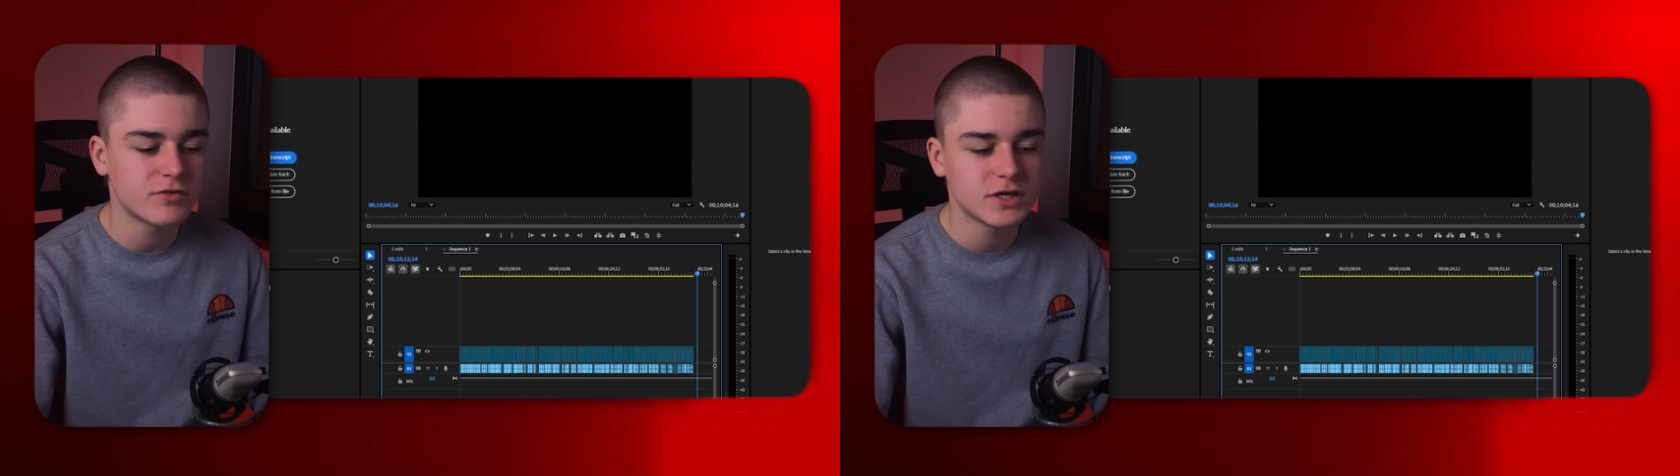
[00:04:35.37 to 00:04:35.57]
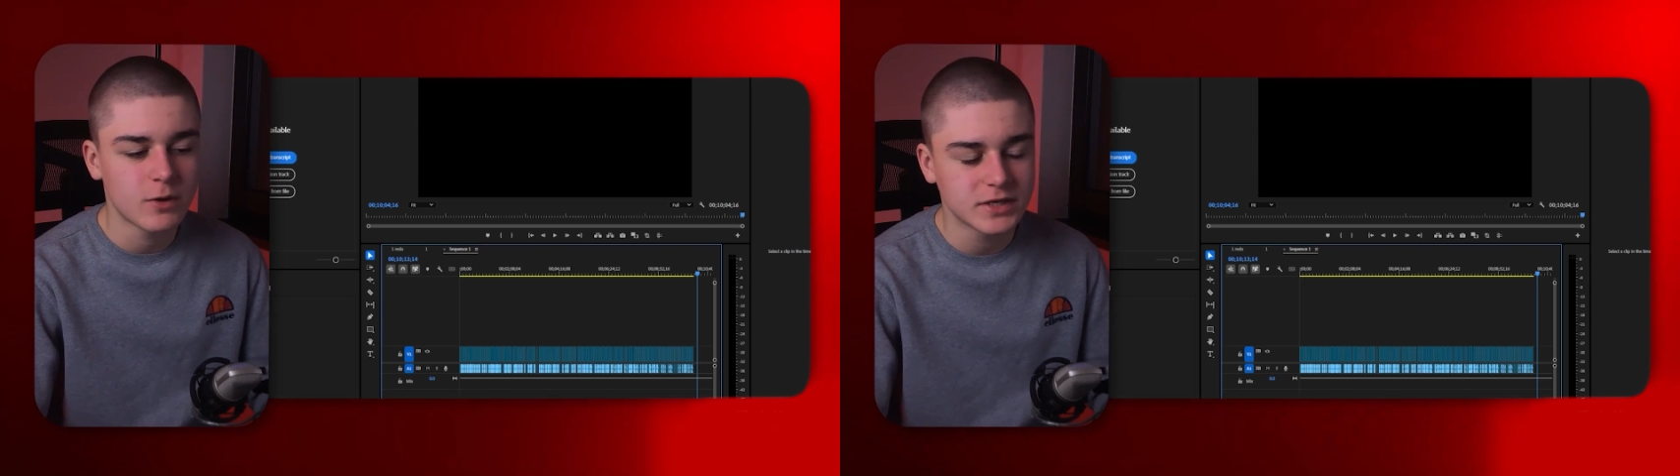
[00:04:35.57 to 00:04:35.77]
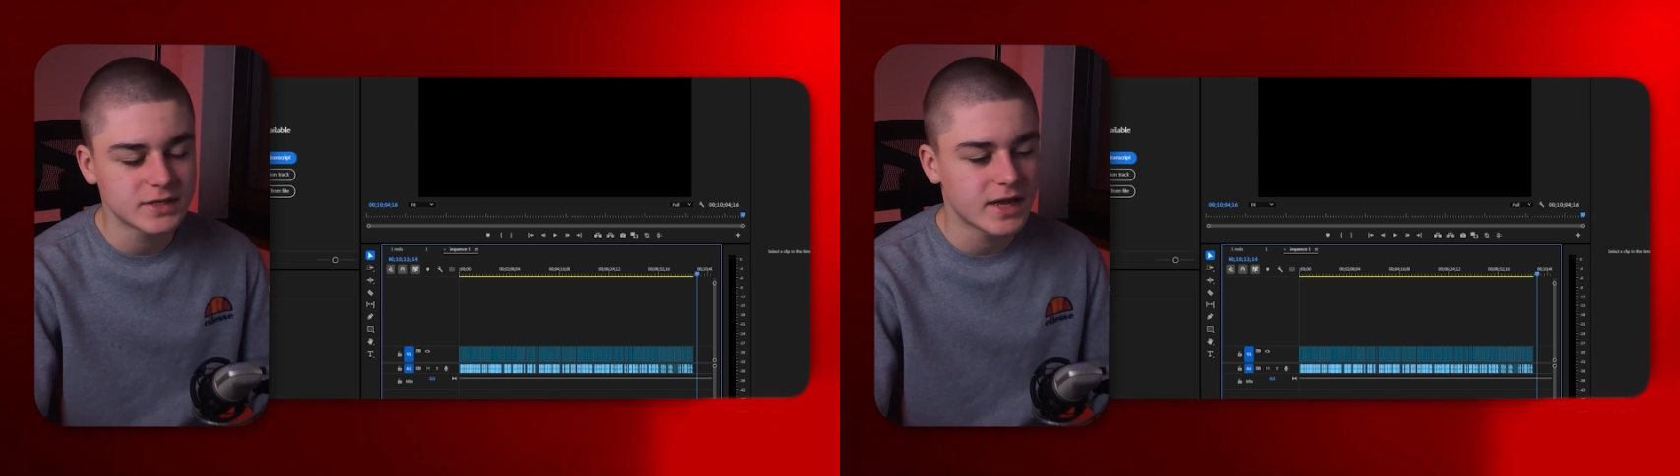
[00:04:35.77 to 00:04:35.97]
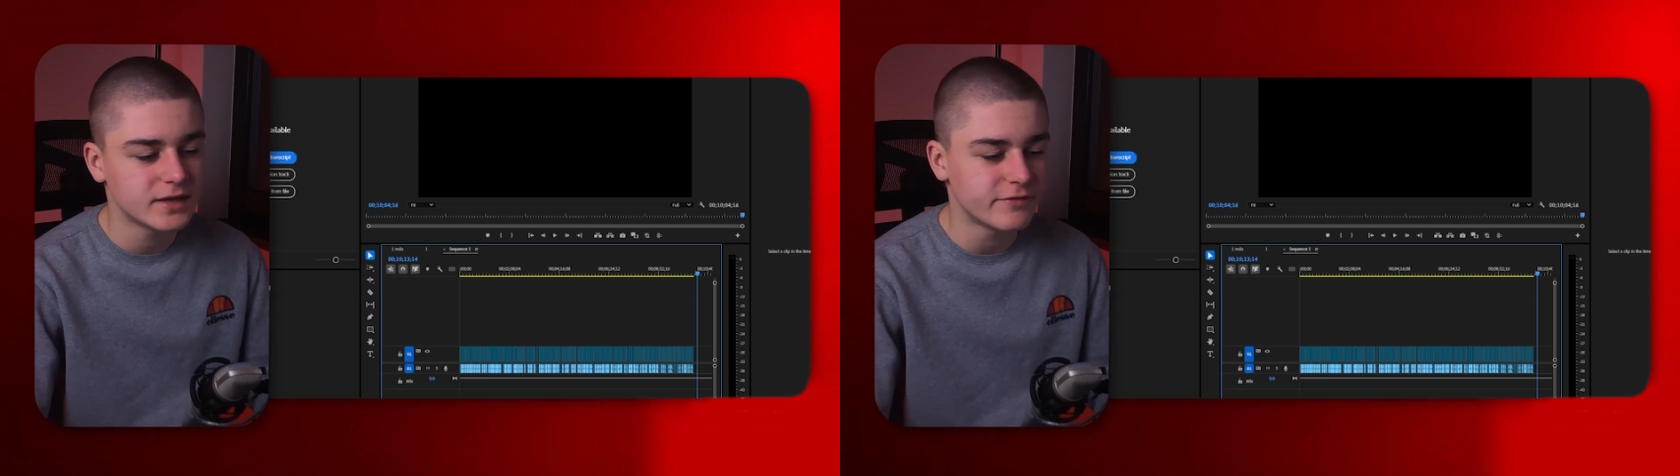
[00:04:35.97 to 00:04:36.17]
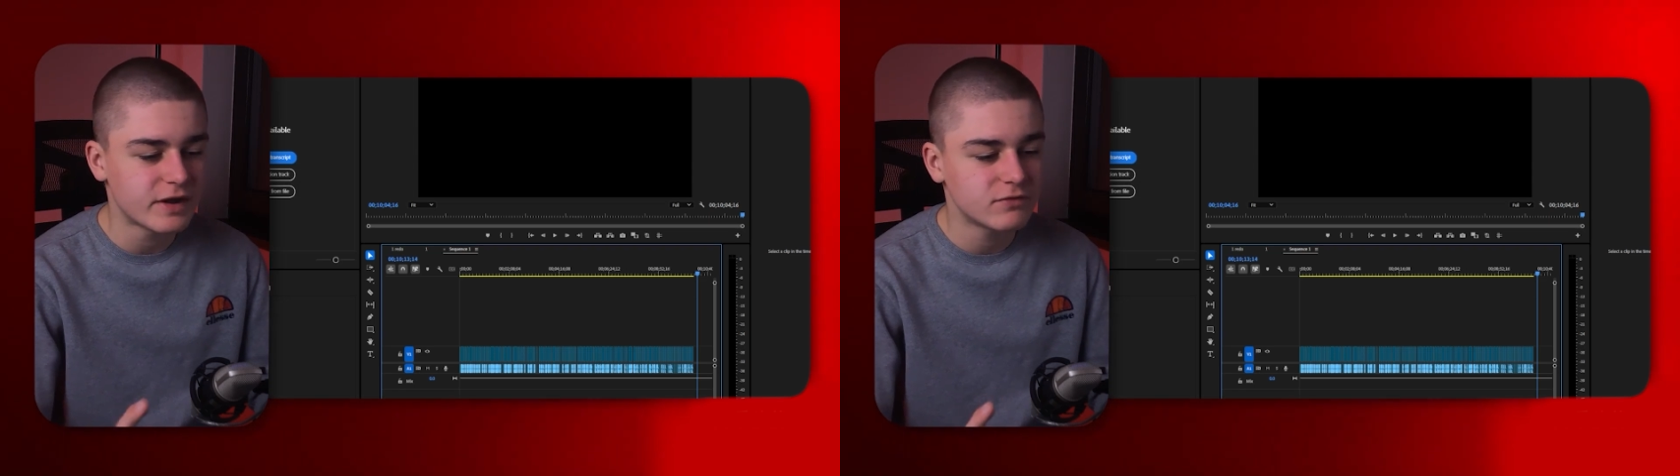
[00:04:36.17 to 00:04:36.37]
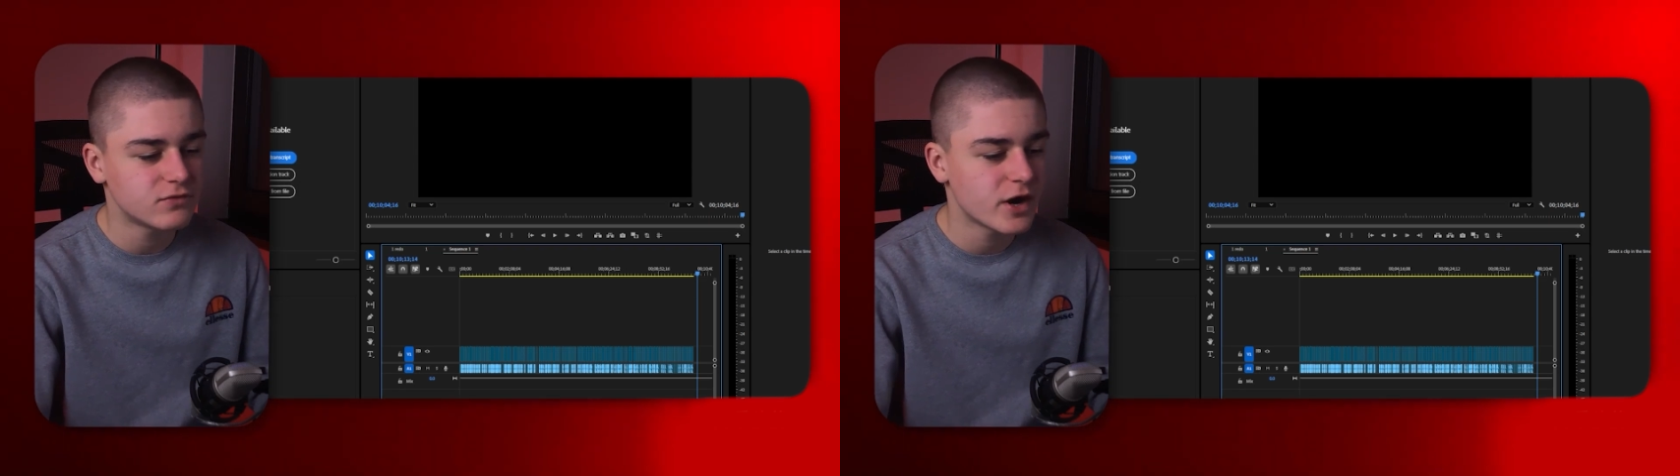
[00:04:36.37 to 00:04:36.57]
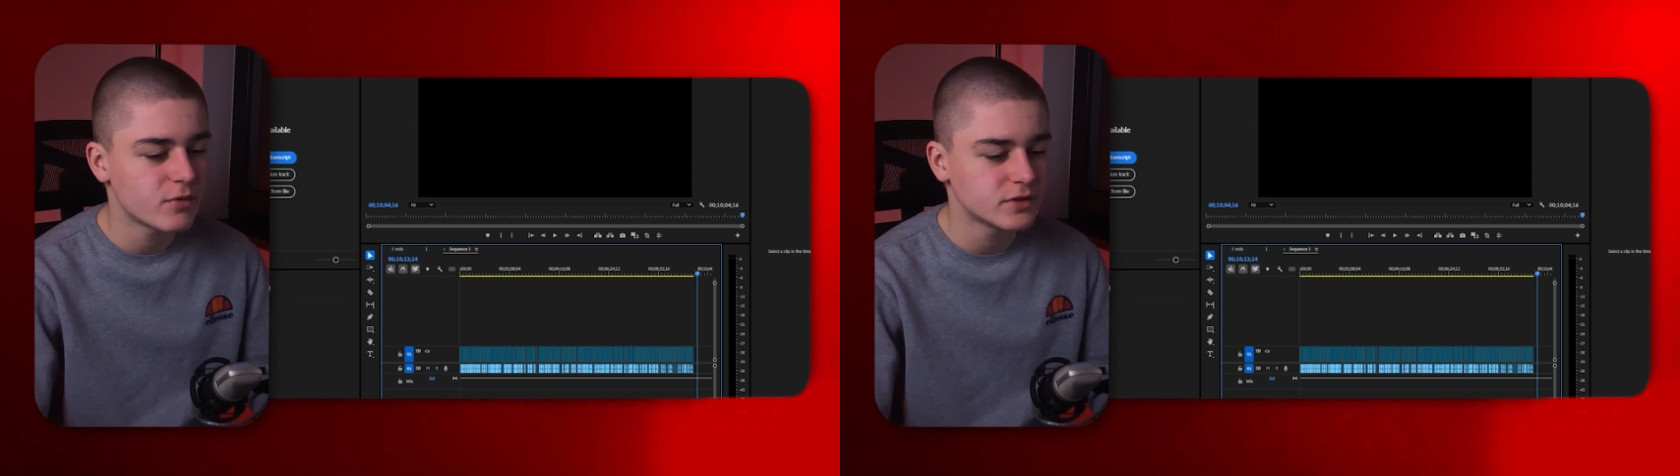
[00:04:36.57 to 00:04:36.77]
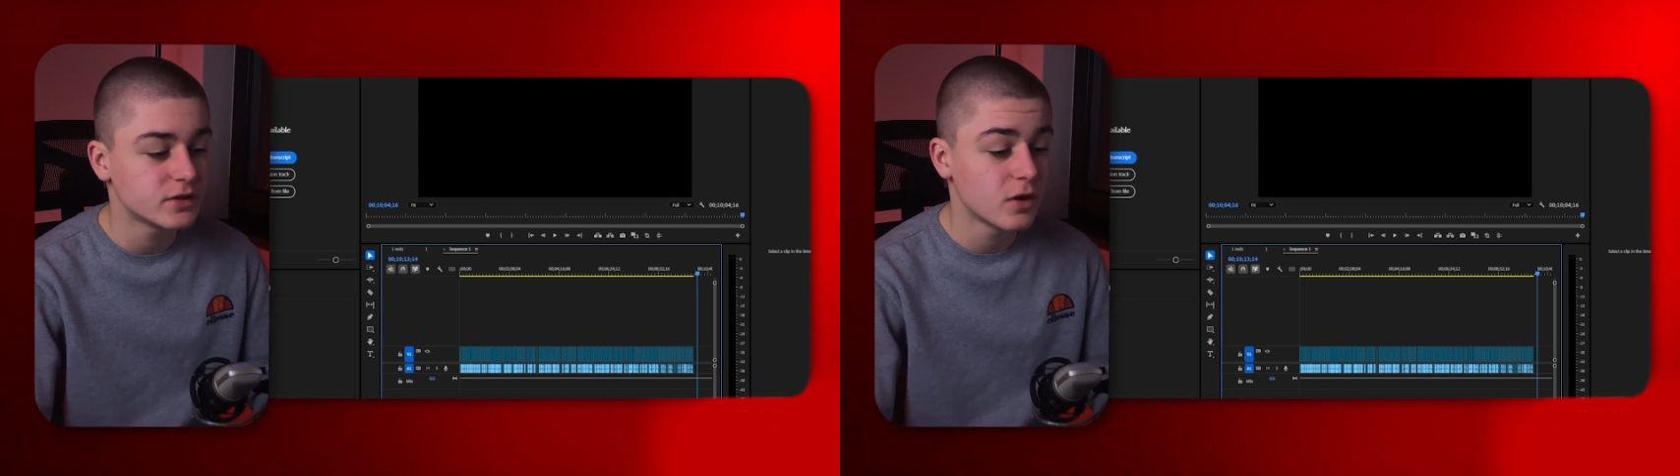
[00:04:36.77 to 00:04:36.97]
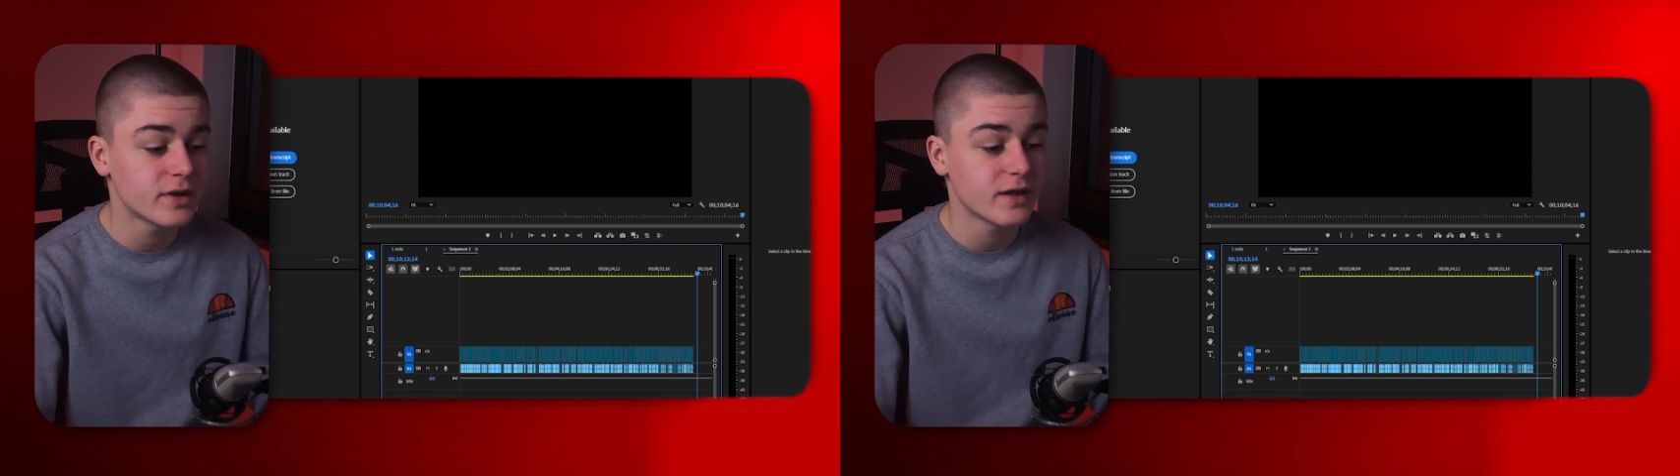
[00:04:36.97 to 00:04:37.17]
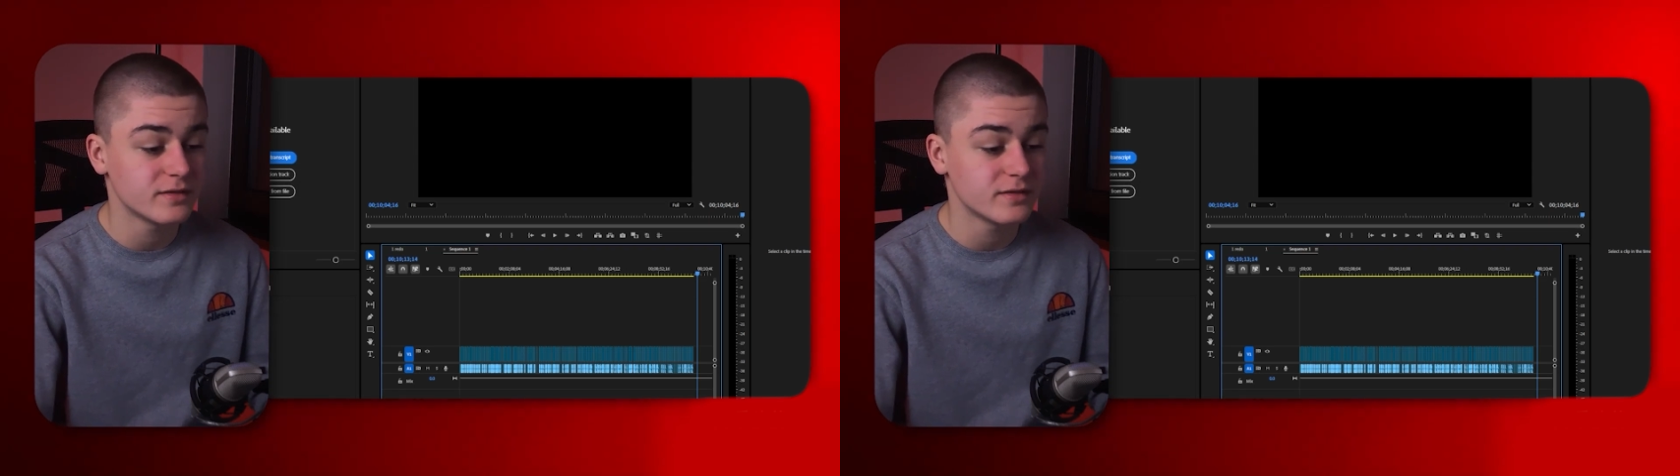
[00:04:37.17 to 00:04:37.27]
every now and again and verify whether,